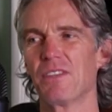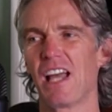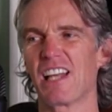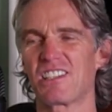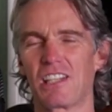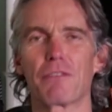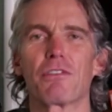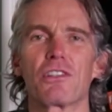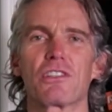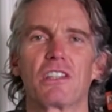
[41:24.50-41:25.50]

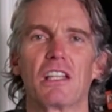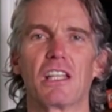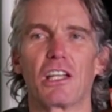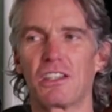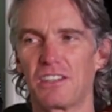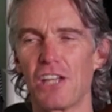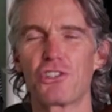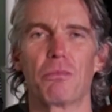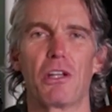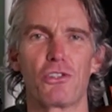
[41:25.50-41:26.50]
service that
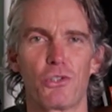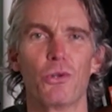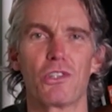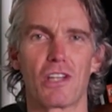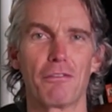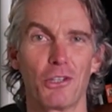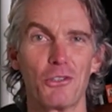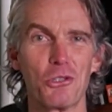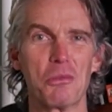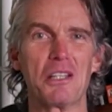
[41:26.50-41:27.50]
detriments you, as I've done
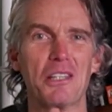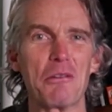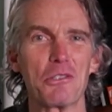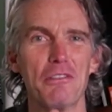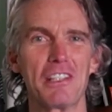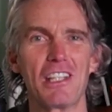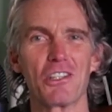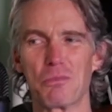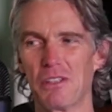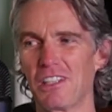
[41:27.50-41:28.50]
so many times over the
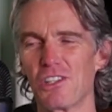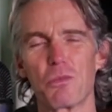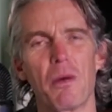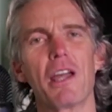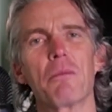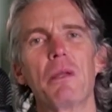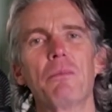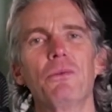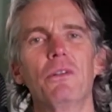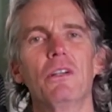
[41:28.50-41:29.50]
years, but to inspire
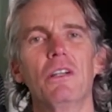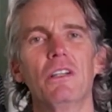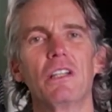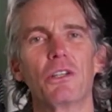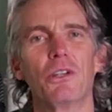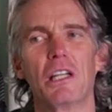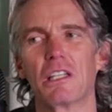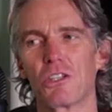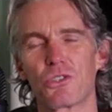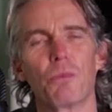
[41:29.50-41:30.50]
people.
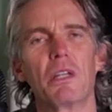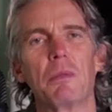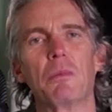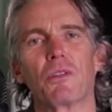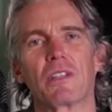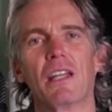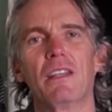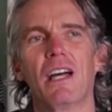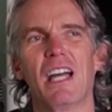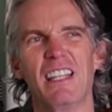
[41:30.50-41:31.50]
And so many people are getting
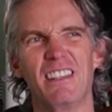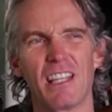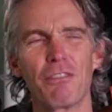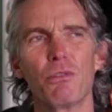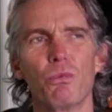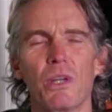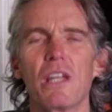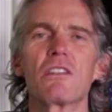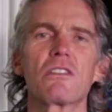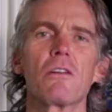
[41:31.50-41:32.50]
that in different
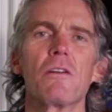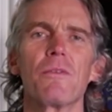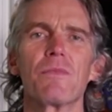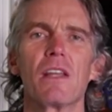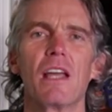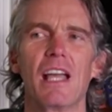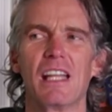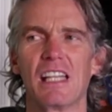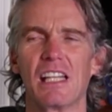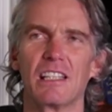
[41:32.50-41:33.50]
ways.
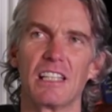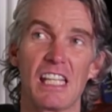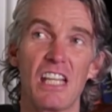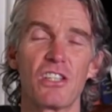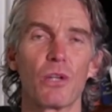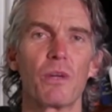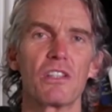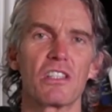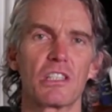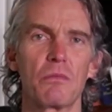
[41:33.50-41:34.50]
In easier
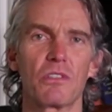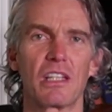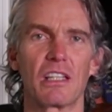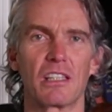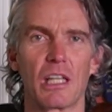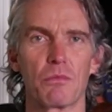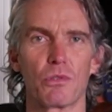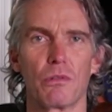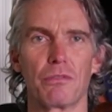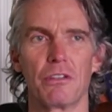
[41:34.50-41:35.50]
ways, it seems like, in terms
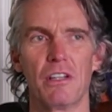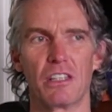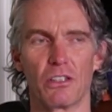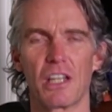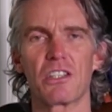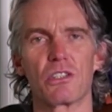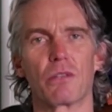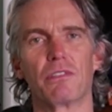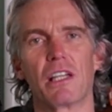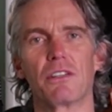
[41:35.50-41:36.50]
of the lessons
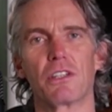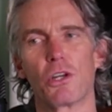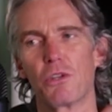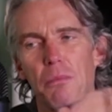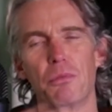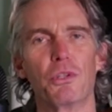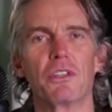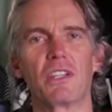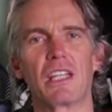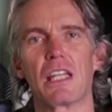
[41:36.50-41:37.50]
I've learned and how they're putting
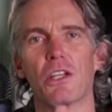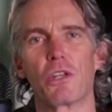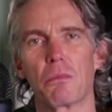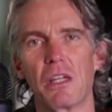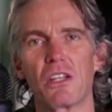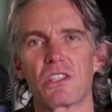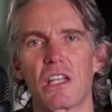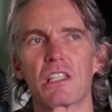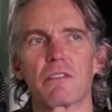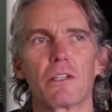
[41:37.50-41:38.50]
it together and how they're making
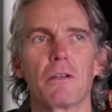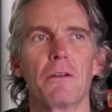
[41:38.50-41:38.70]
sense of it.